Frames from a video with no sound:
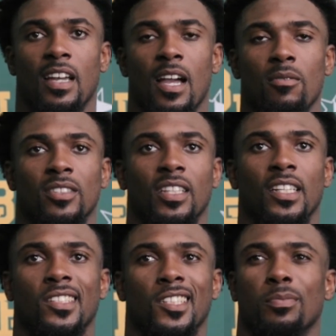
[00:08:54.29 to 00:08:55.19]
I would
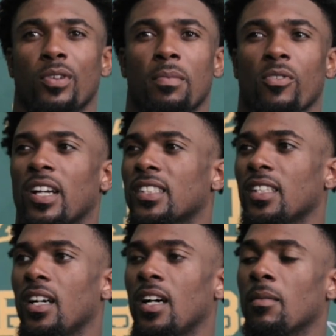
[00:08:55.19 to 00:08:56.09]
say just preparation,
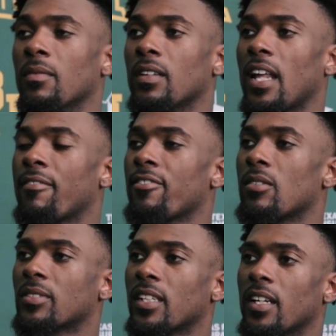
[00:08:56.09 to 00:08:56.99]
um, a lot of
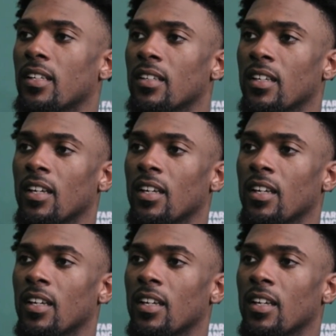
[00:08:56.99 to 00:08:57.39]
film study,